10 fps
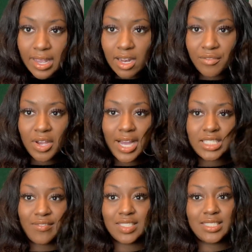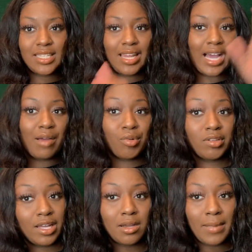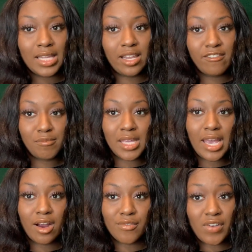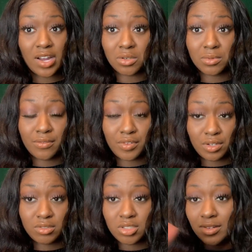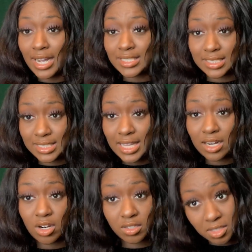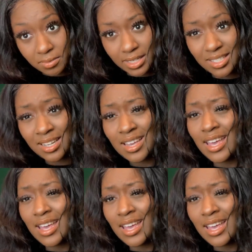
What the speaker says: and if you guys haven't seen that, I will link my Love Me Hair final review so you guys can see that curly wig,